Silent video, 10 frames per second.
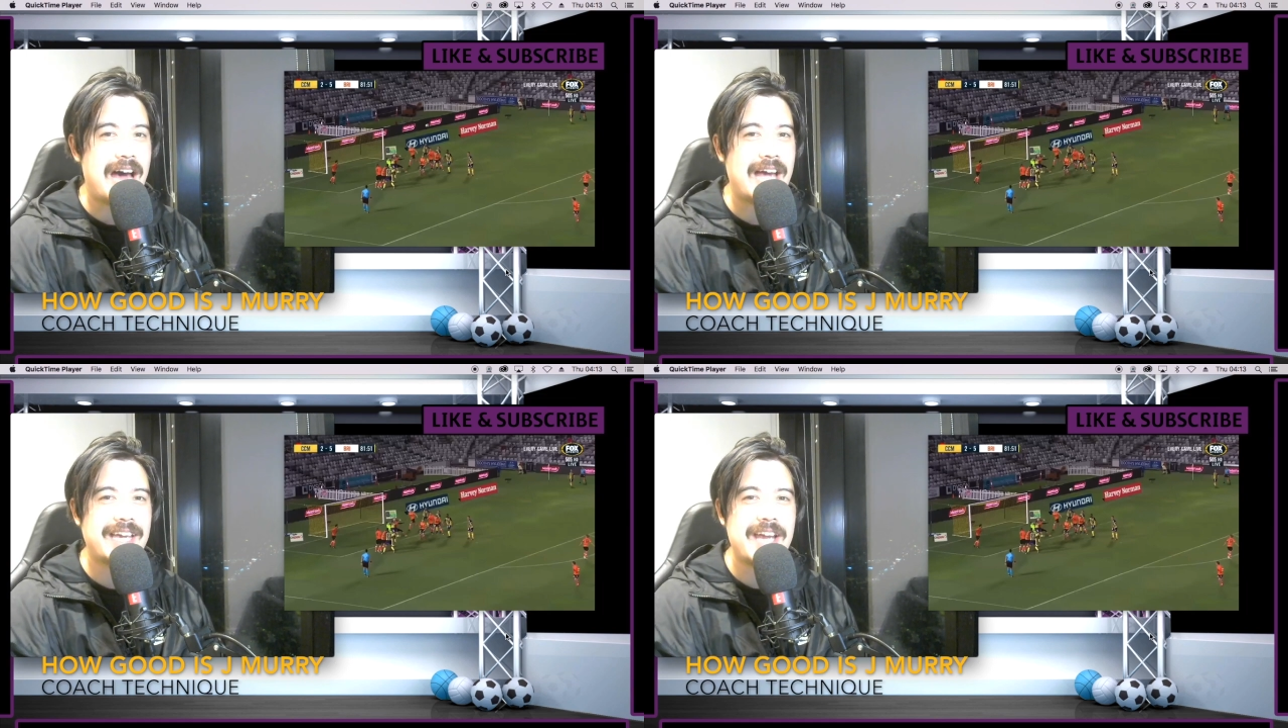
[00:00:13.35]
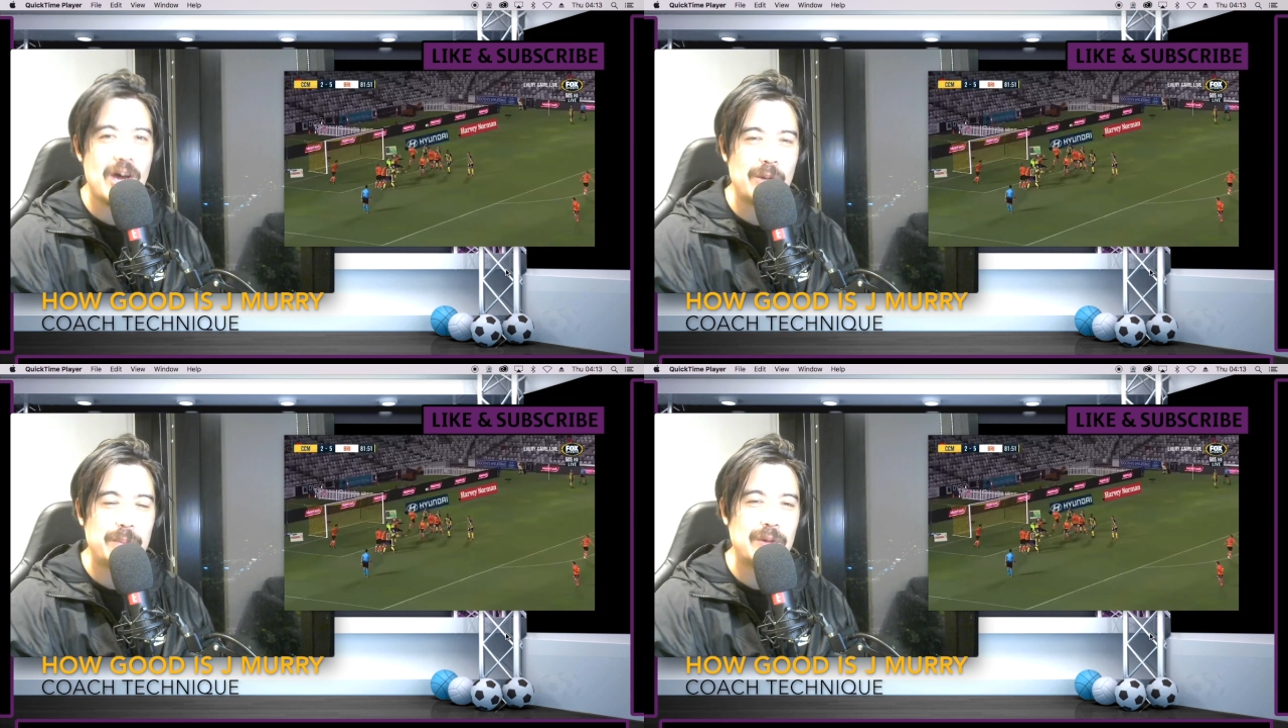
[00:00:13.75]
I can
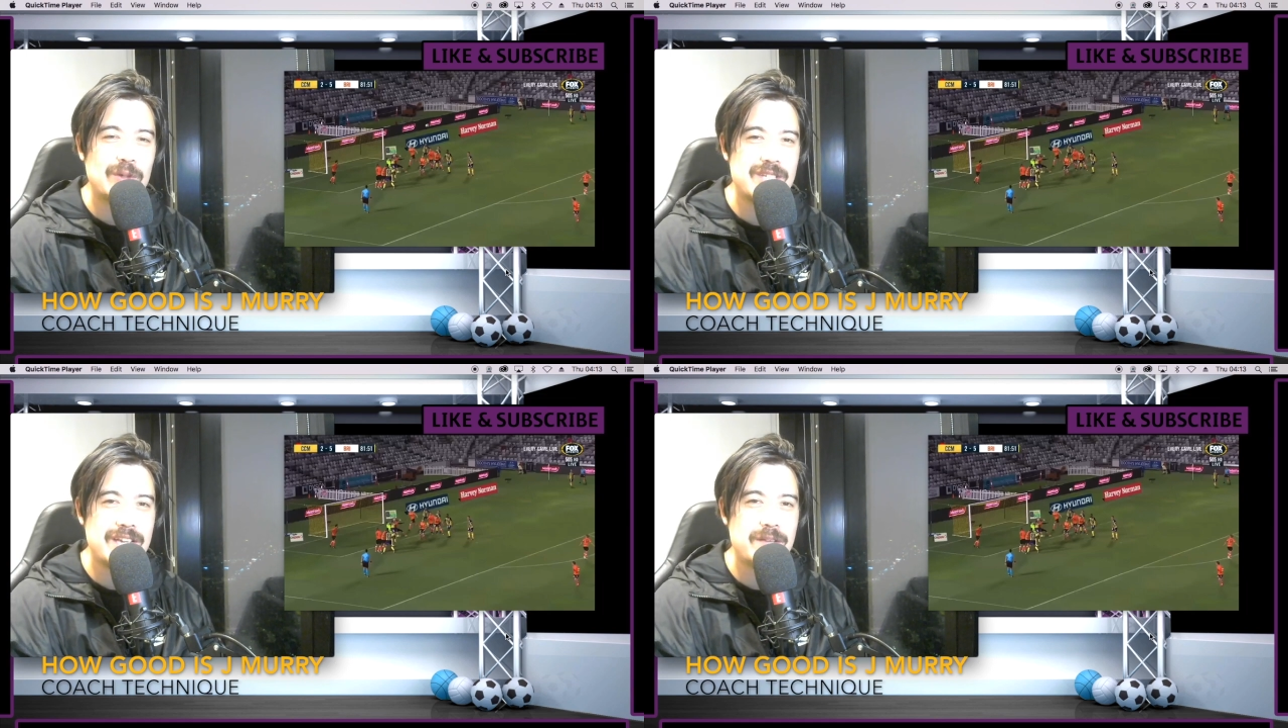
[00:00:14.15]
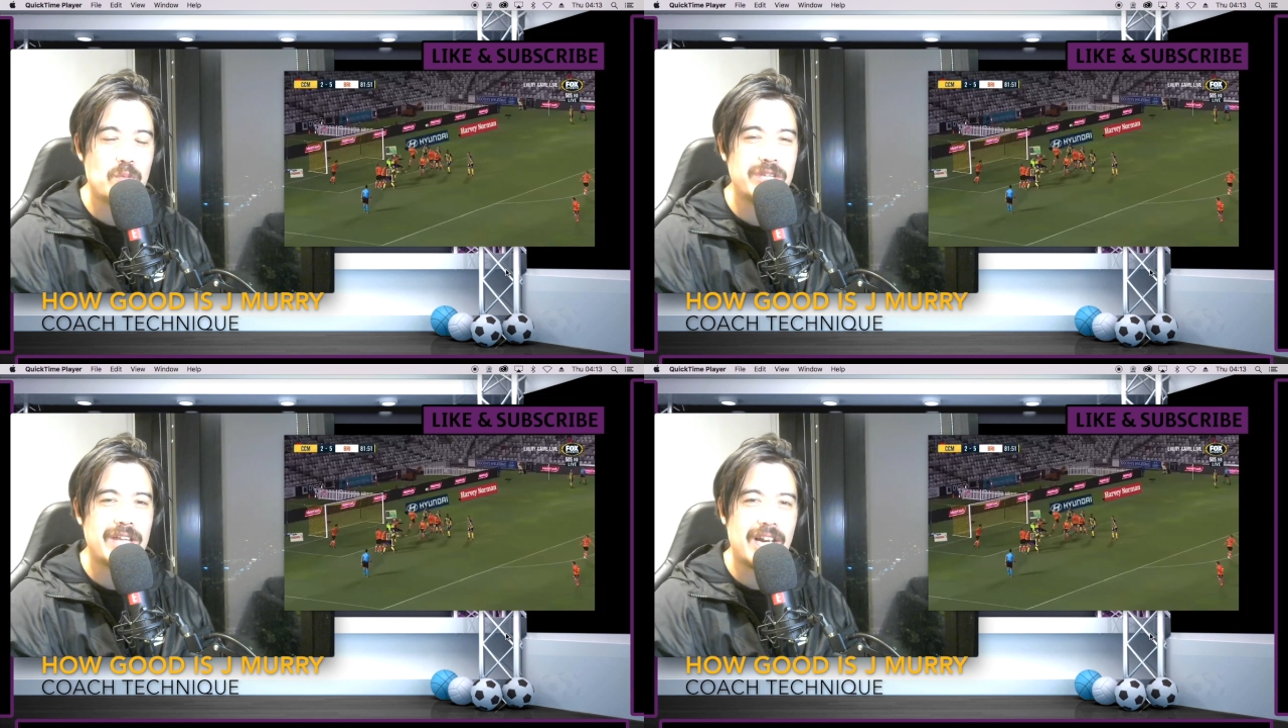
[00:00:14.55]
help your
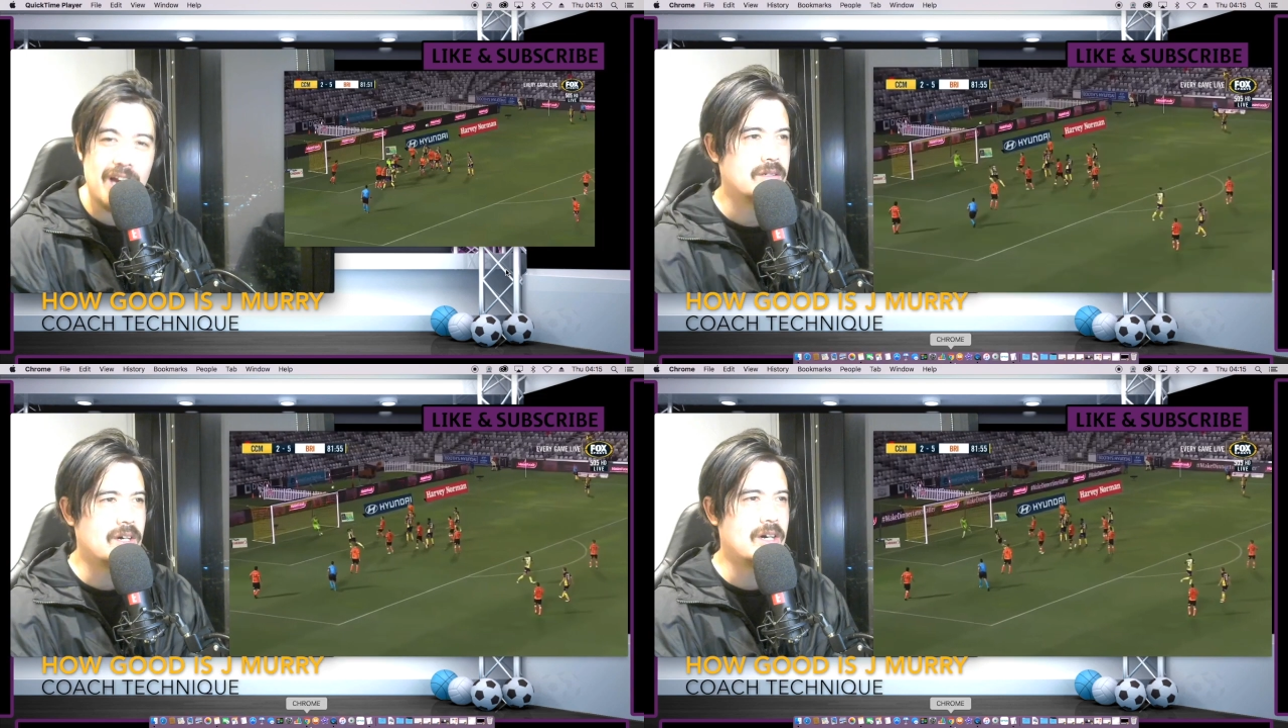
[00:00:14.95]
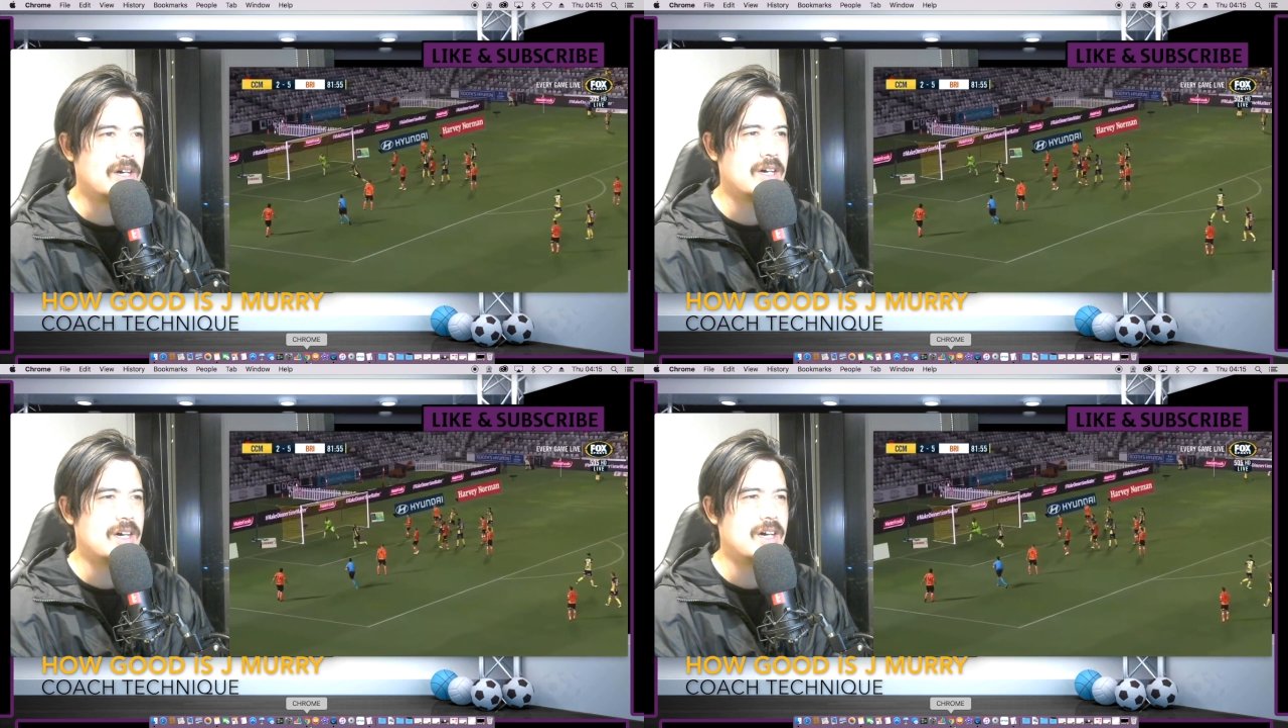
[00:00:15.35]
team with a lot.
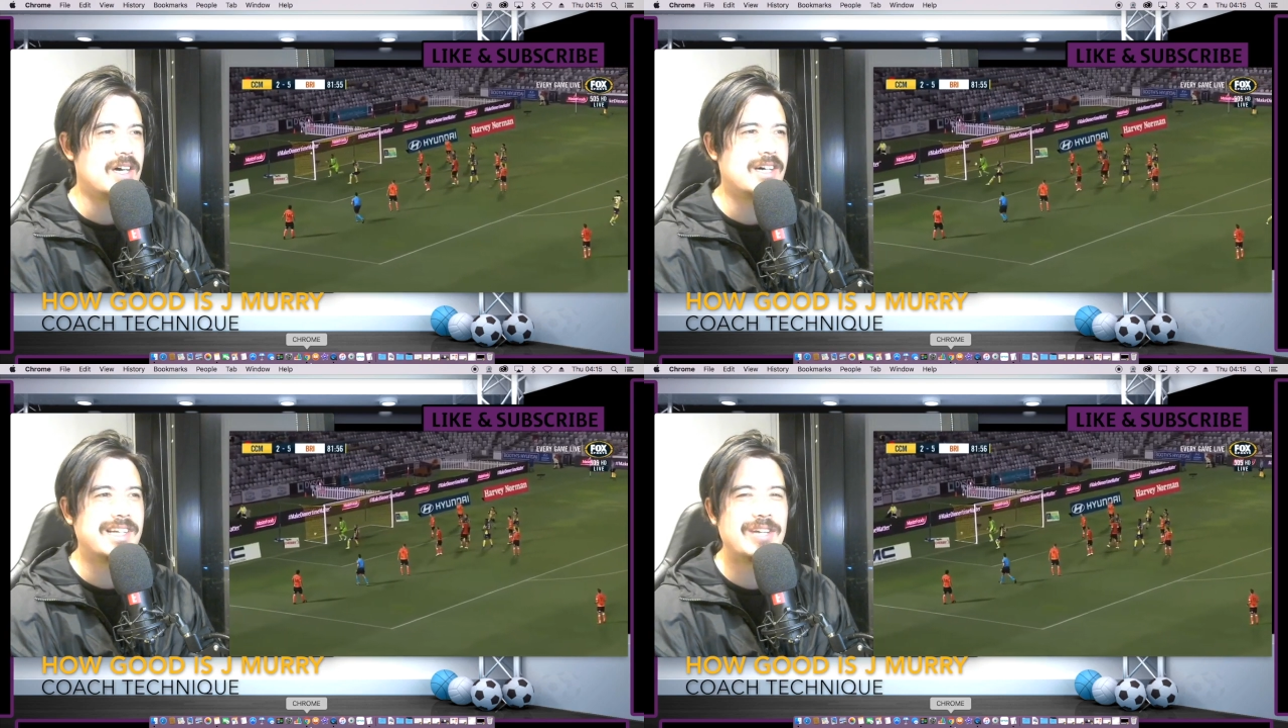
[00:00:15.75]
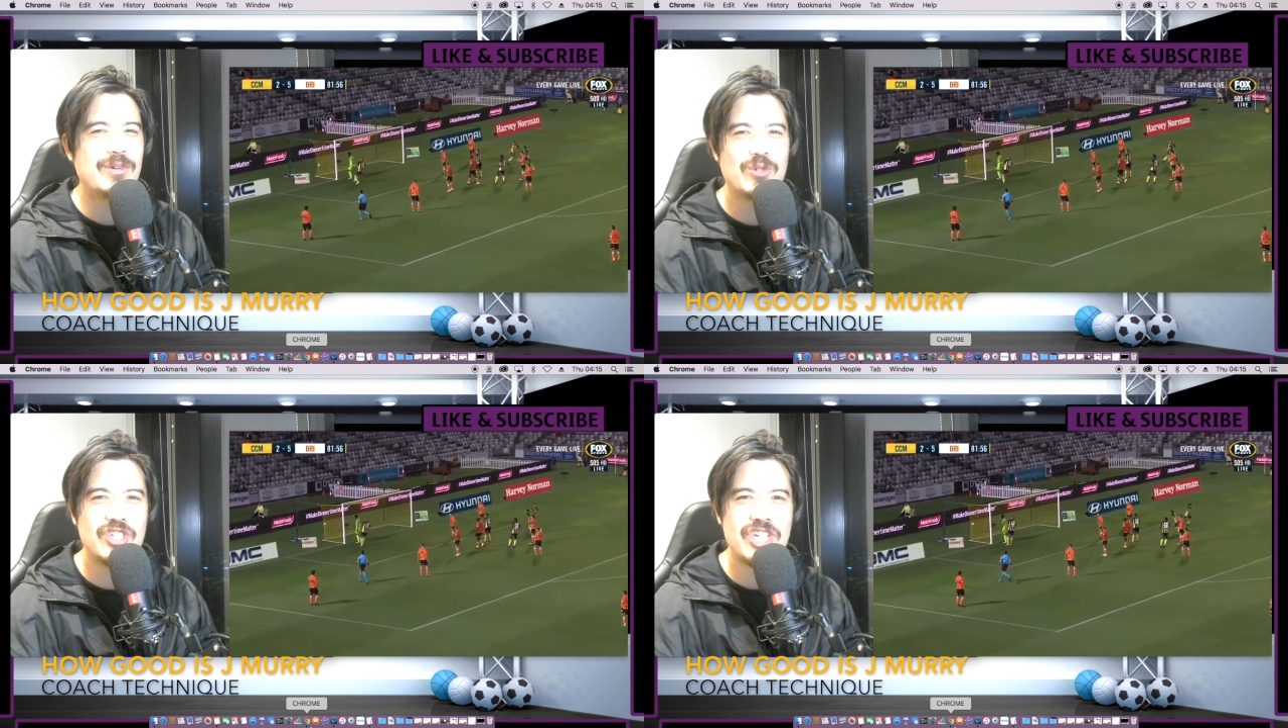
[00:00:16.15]
Ah, oh,
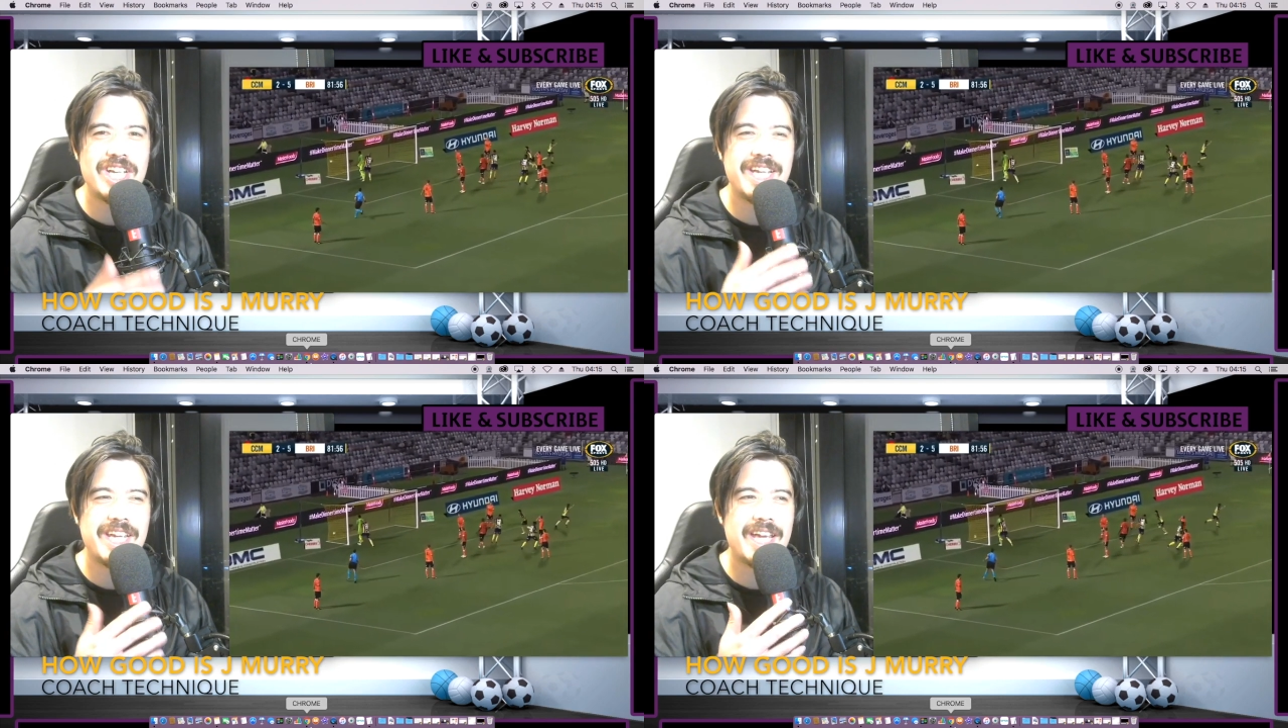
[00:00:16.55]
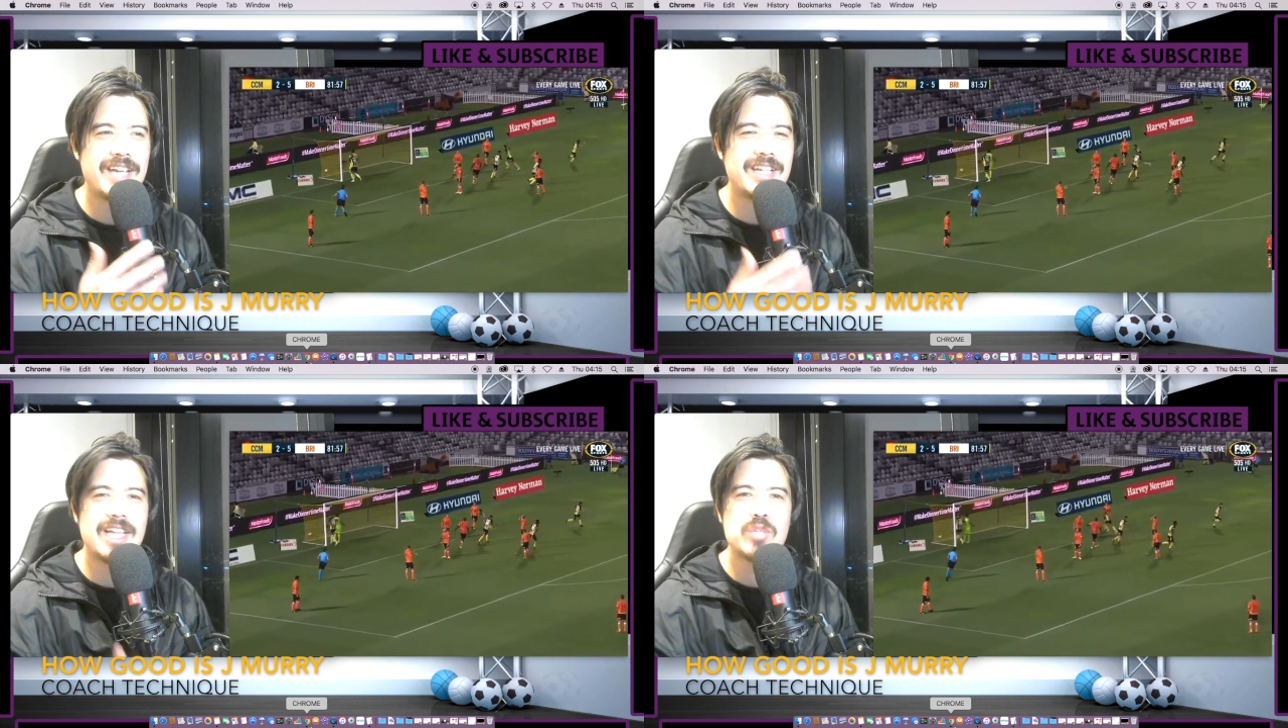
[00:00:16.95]
little cheeky
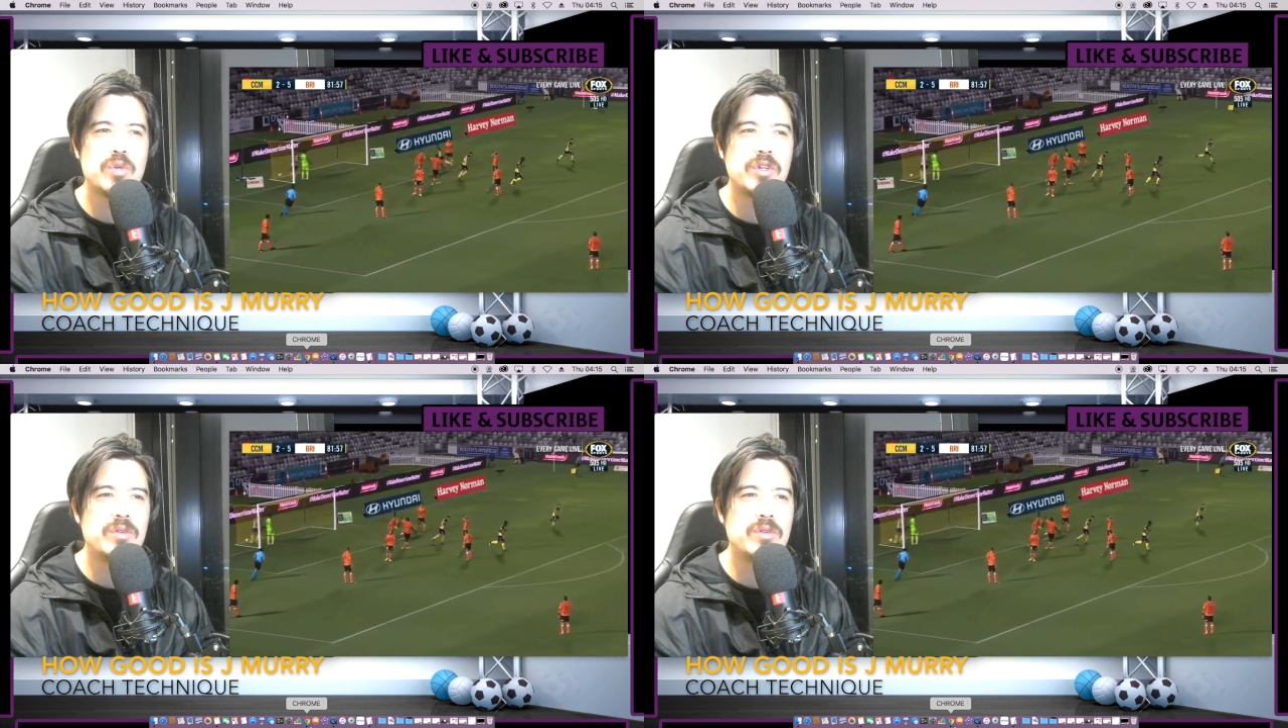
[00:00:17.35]
header. That's what you